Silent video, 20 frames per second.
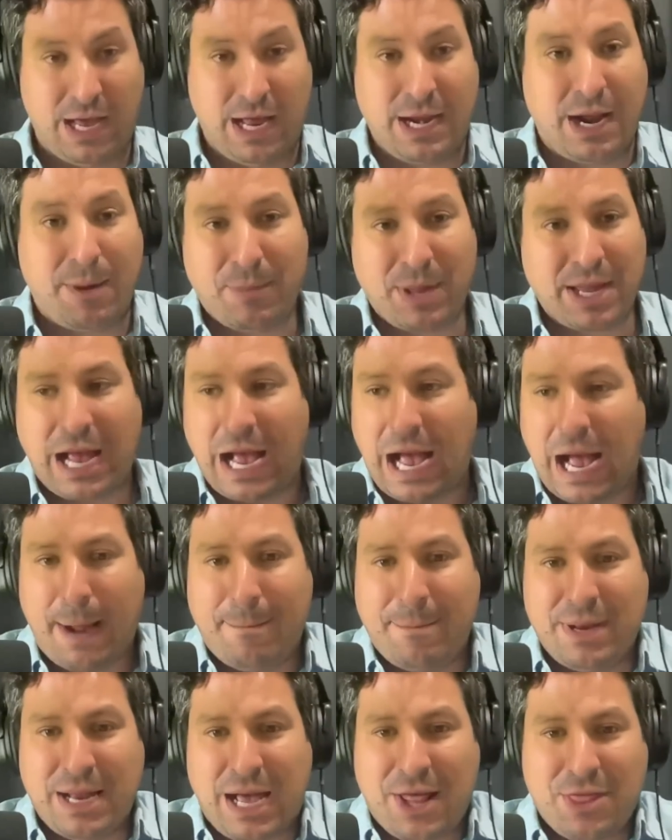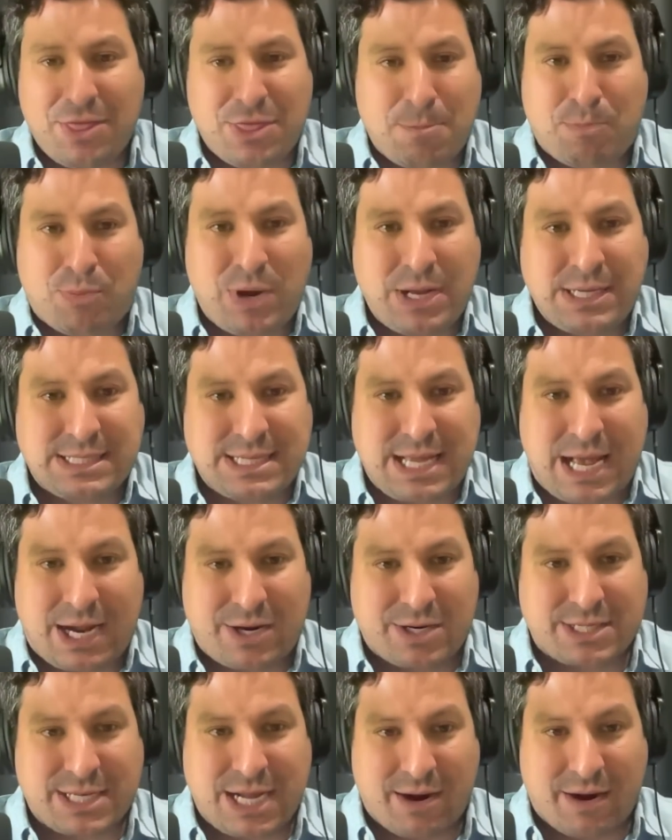And I'm like, I'm not the press
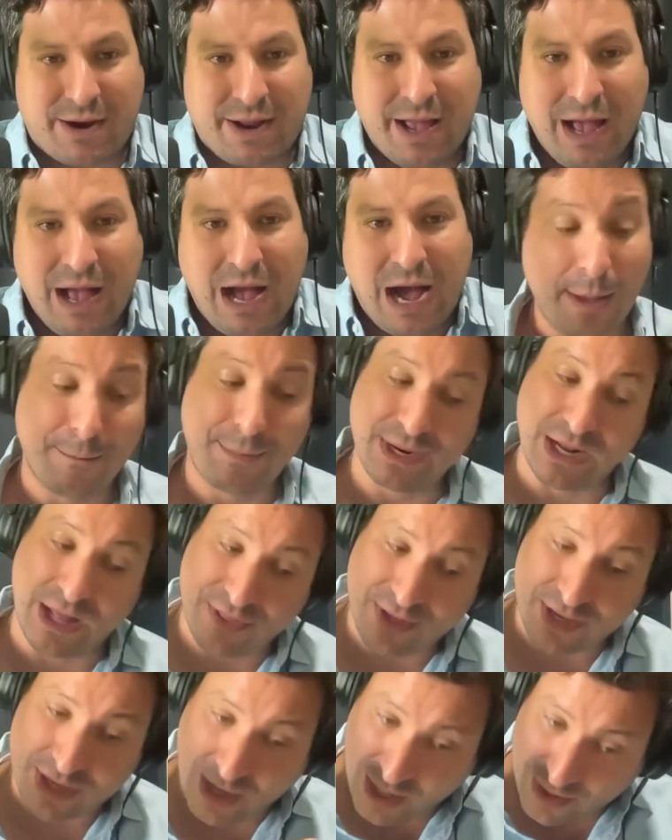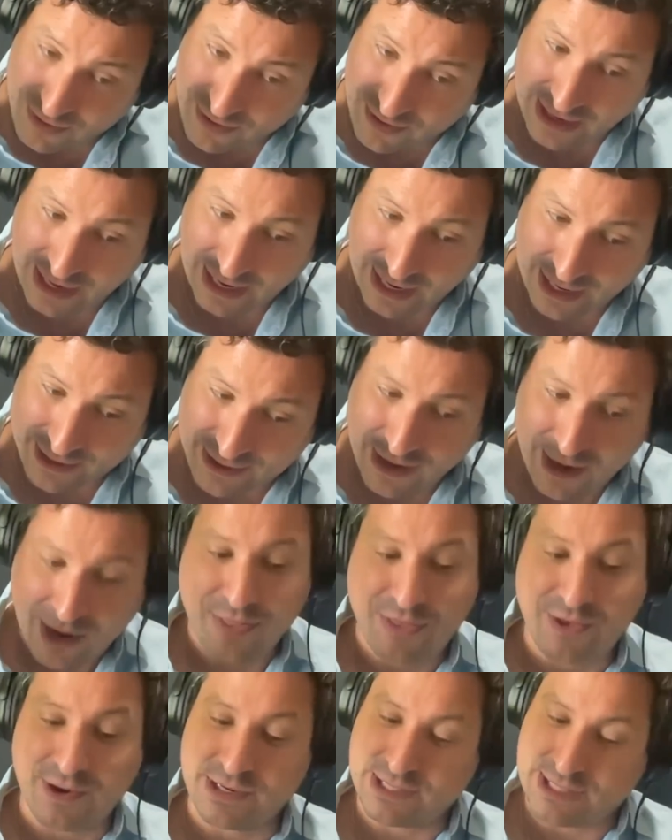secretary. But on the other hand,
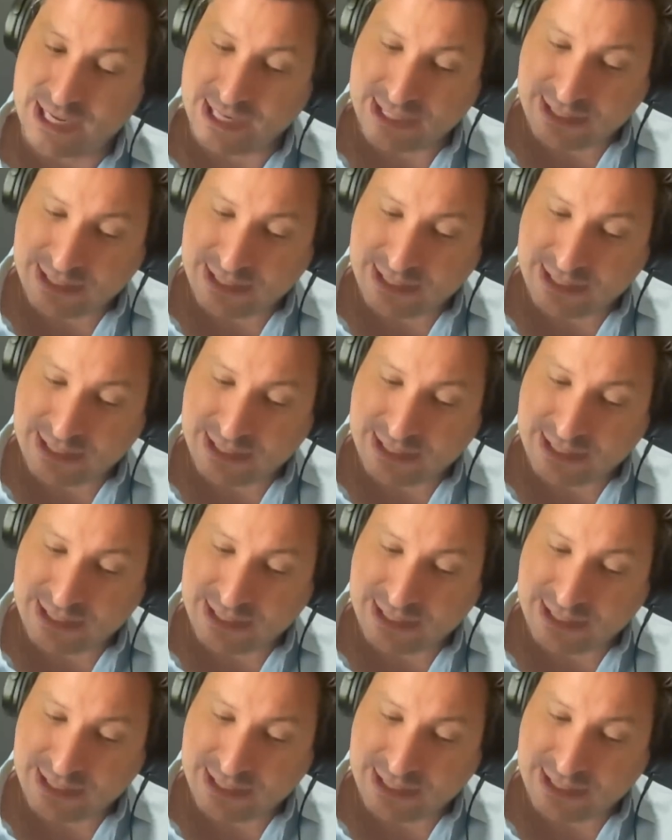there's that